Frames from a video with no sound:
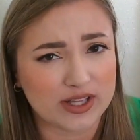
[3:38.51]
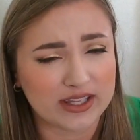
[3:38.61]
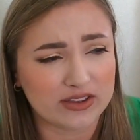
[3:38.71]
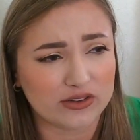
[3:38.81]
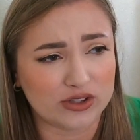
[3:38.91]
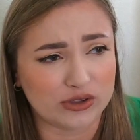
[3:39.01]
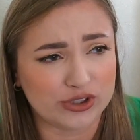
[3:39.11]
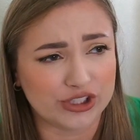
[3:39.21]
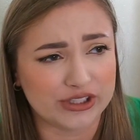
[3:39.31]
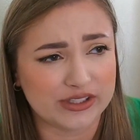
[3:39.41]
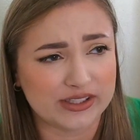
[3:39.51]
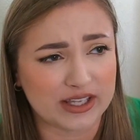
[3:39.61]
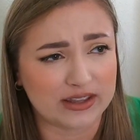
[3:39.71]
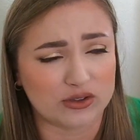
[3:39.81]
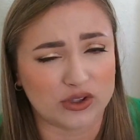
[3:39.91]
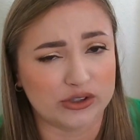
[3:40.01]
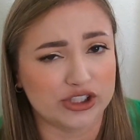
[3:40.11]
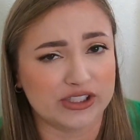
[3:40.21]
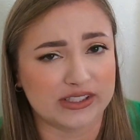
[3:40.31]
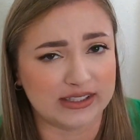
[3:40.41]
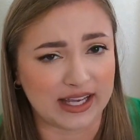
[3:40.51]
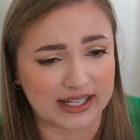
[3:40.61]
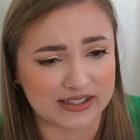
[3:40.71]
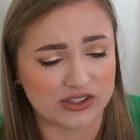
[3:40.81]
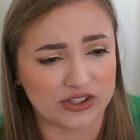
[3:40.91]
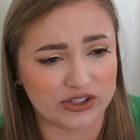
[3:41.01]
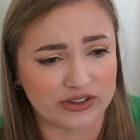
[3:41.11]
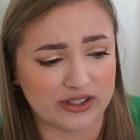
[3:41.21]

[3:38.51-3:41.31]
like their lotions and their lotions last longer.